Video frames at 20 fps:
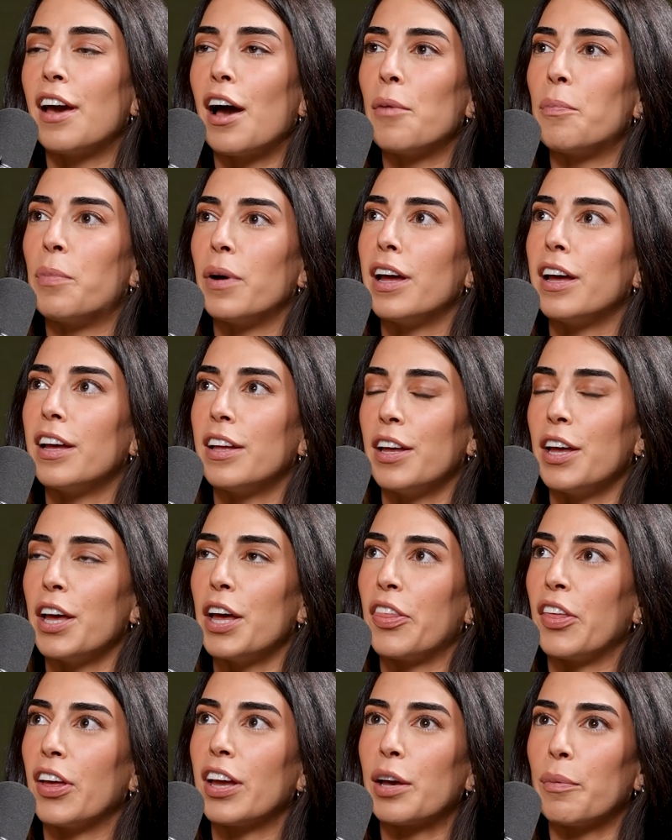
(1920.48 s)
Yeah, but
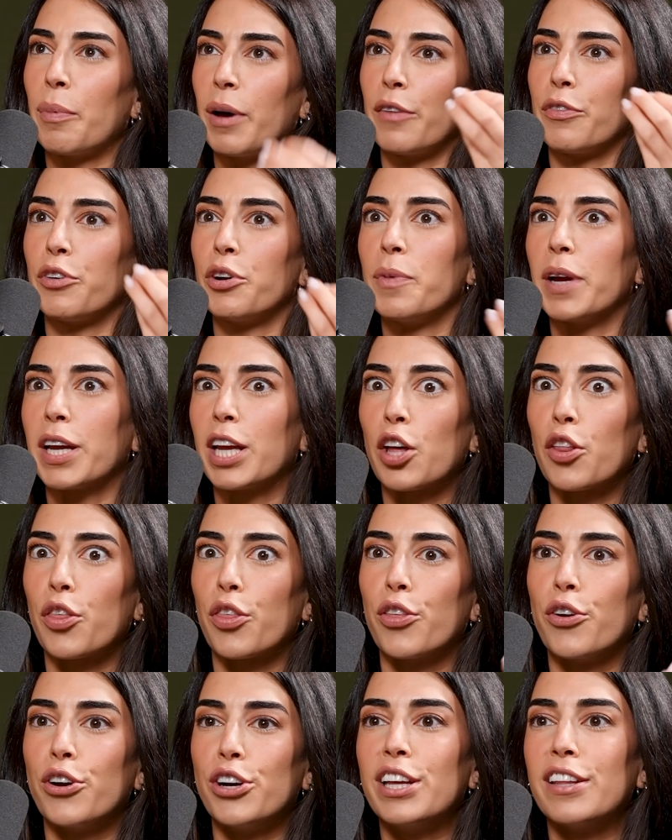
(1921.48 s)
think about it. If you're making
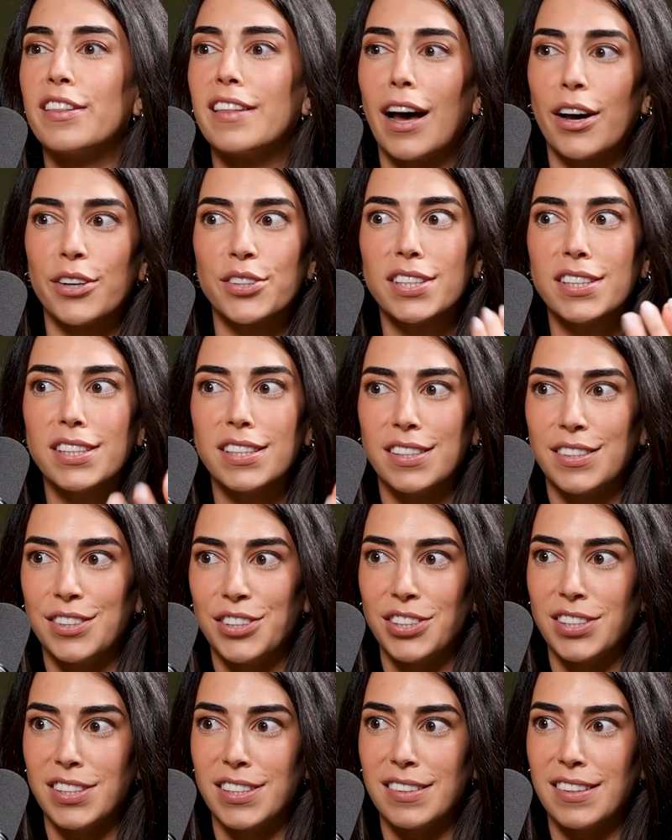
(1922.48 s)
30,000
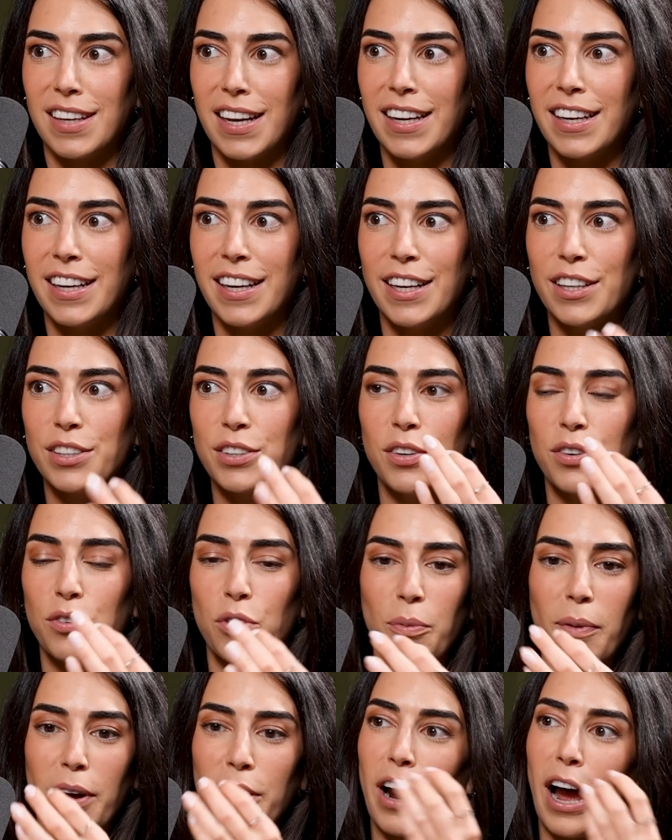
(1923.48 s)
decisions a day,
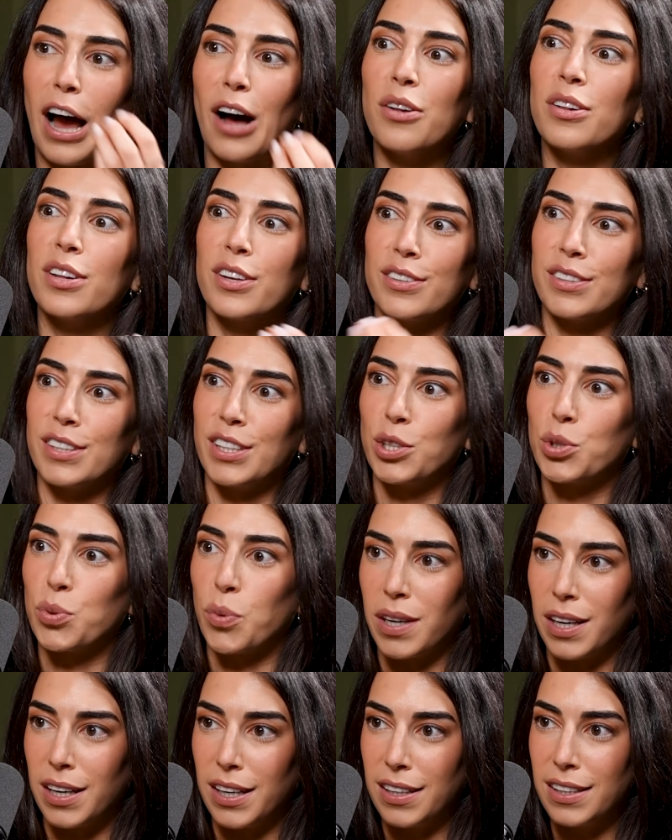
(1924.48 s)
no matter how little each
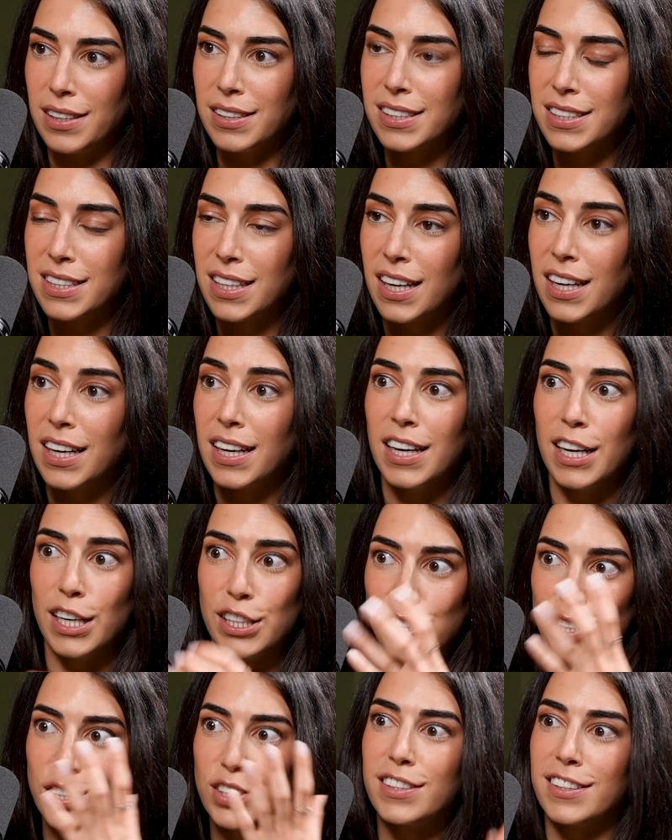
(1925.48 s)
one is,
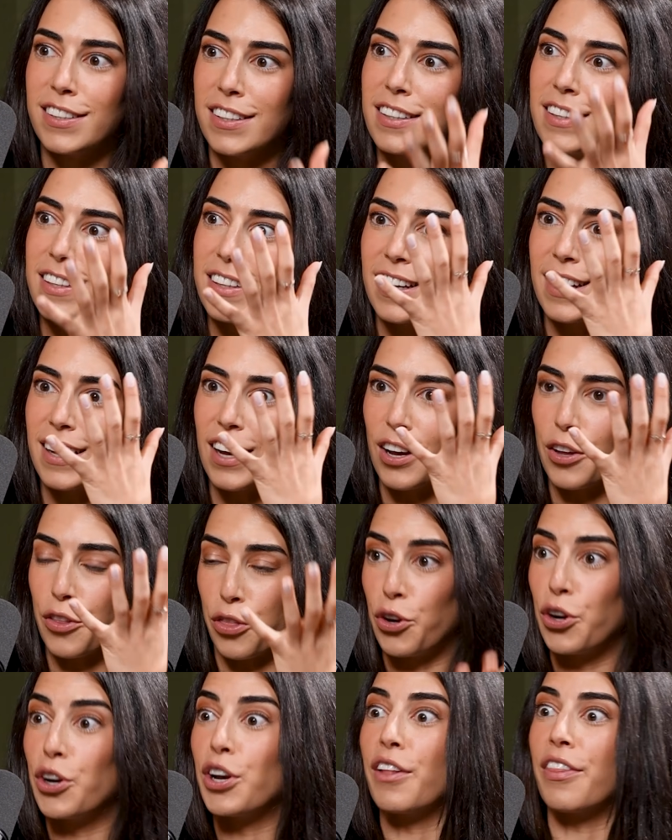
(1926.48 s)
it's still
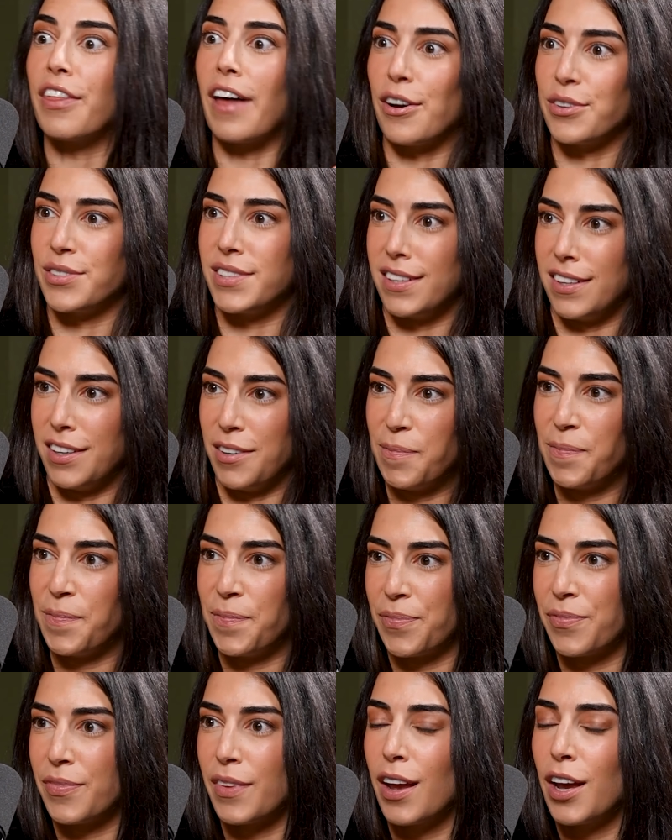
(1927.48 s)
30,000.
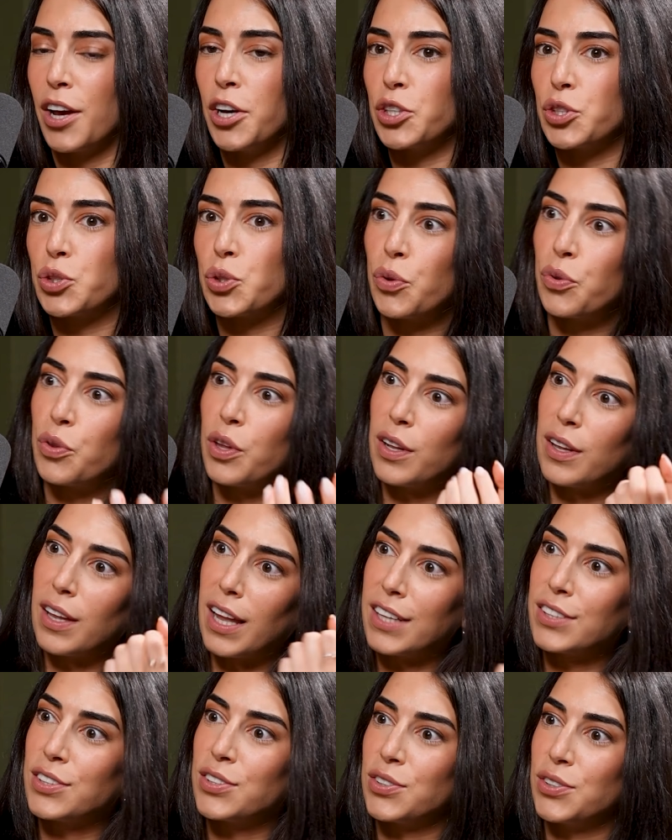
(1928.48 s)
So the
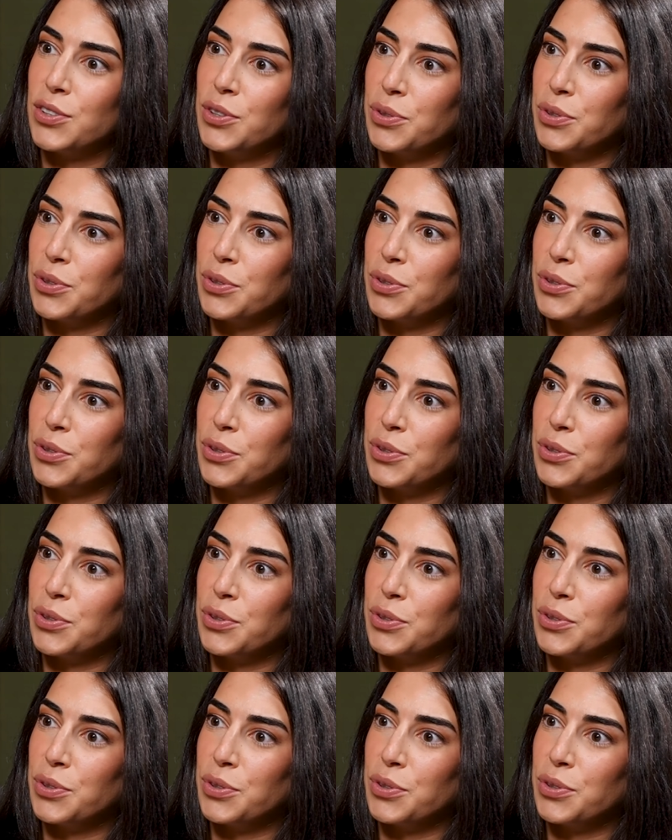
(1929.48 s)
less you